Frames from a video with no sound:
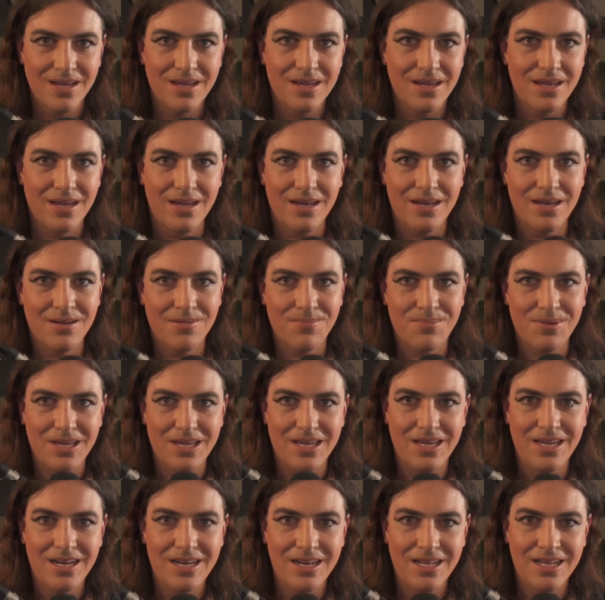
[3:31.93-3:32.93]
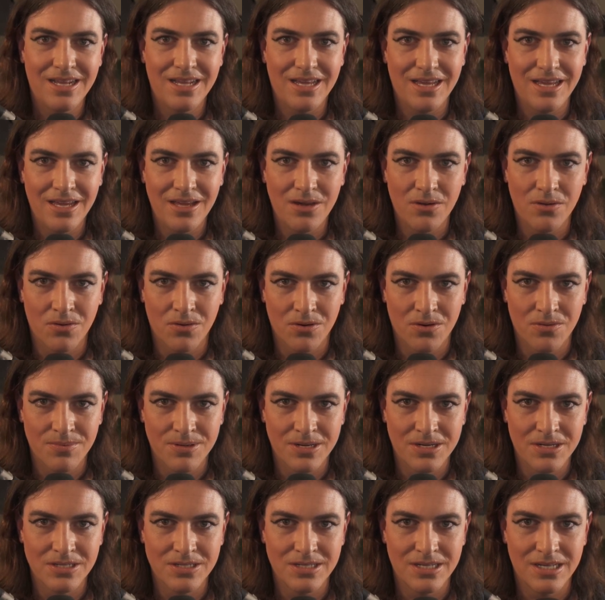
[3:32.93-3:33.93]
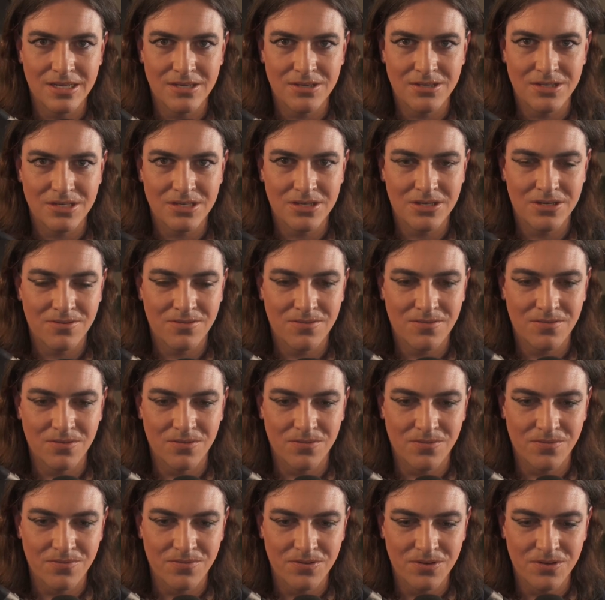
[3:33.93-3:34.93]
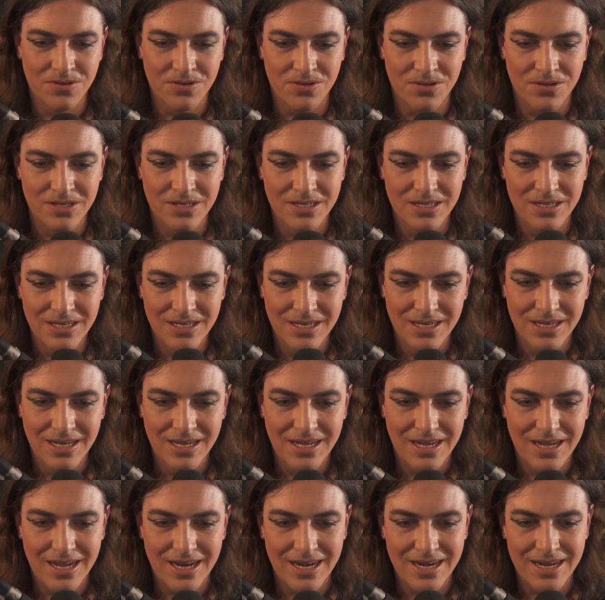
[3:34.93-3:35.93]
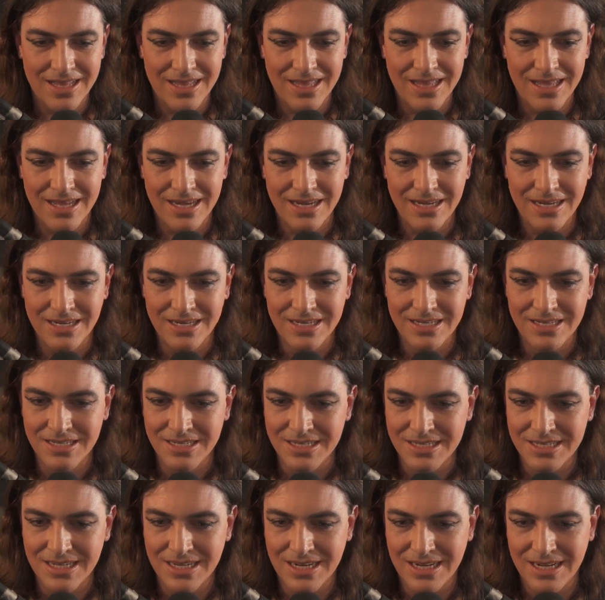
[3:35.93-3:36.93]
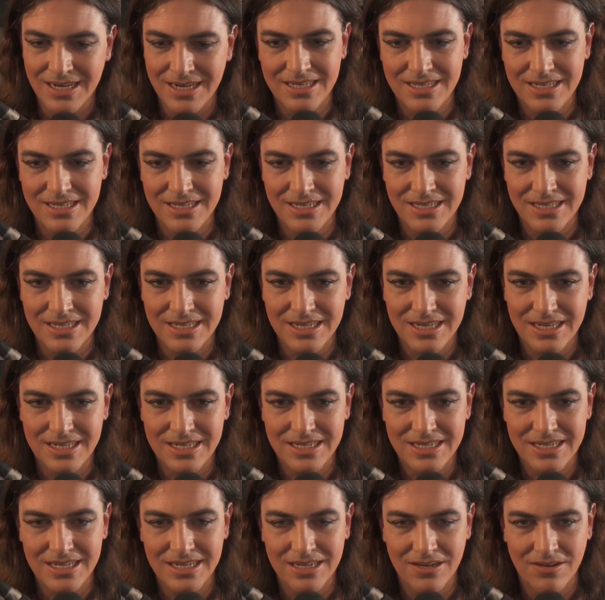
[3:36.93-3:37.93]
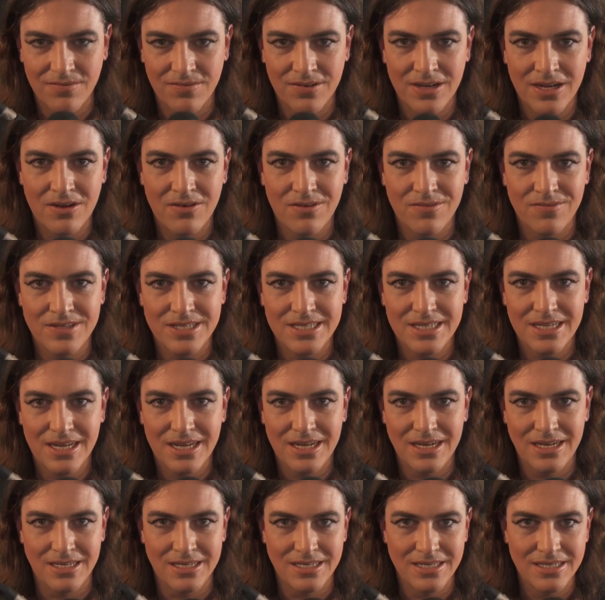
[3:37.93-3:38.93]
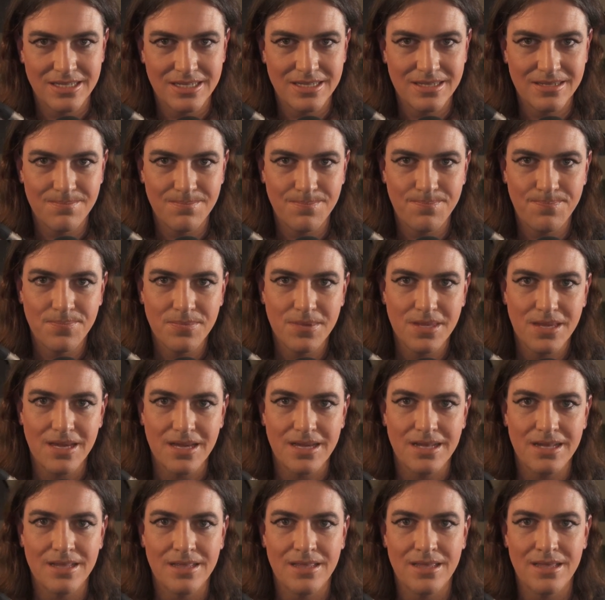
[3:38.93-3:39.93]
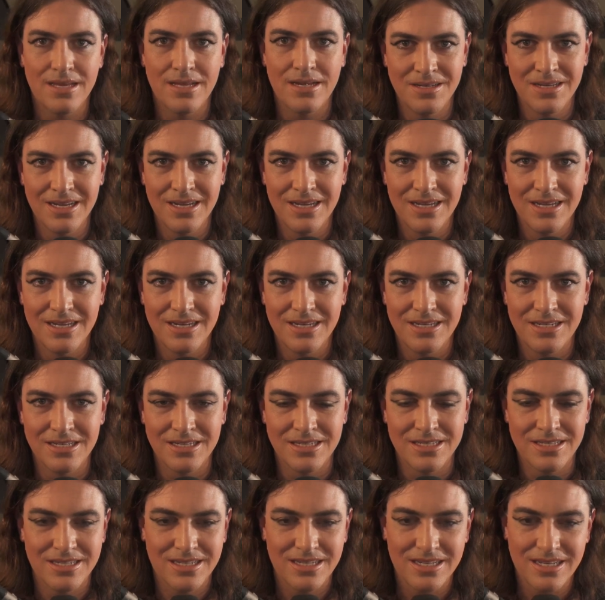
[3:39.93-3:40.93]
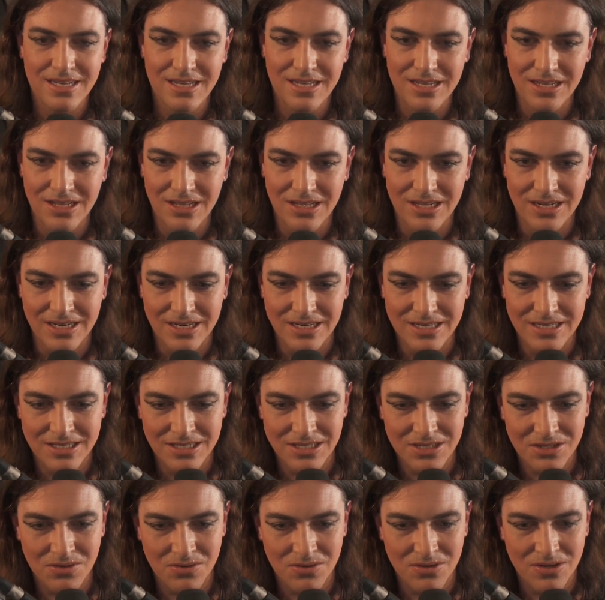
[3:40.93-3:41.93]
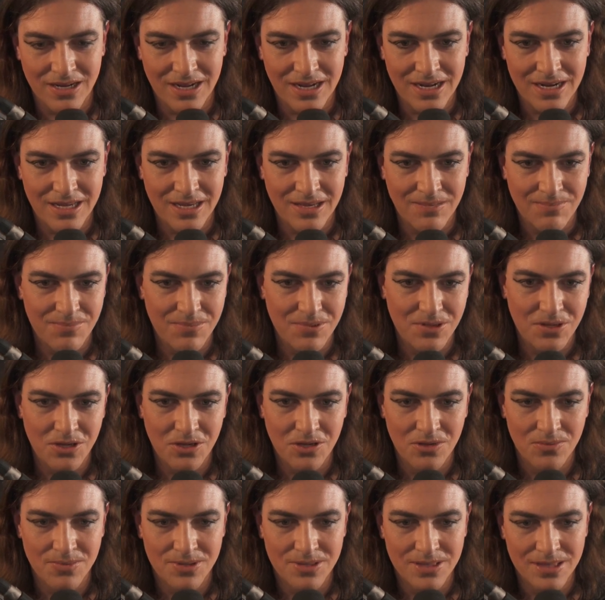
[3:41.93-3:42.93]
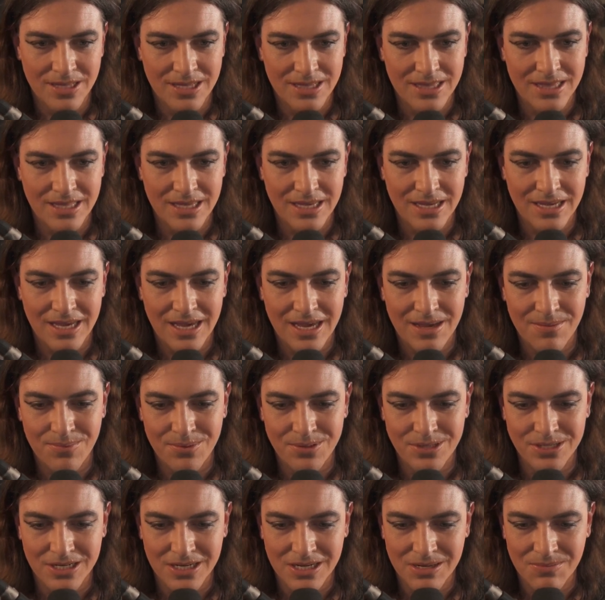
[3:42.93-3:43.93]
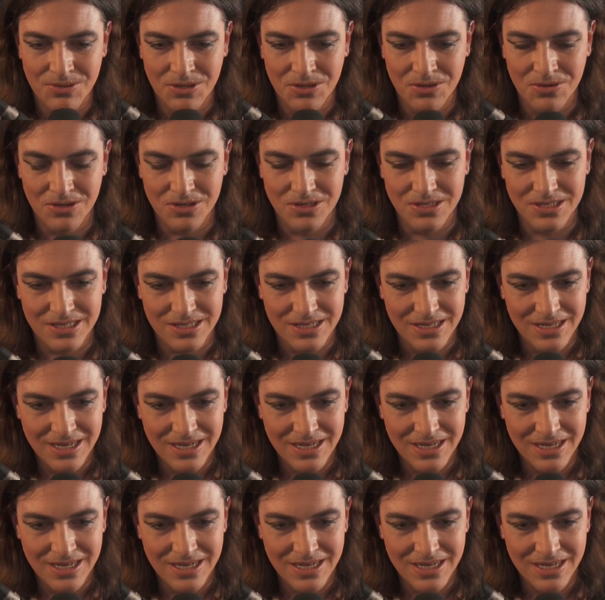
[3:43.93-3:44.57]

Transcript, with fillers: end up eating Eeyore because they're starved for food, and then decide, decide to take a vow of silence, and then just kill and destroy any human that they happen to come across.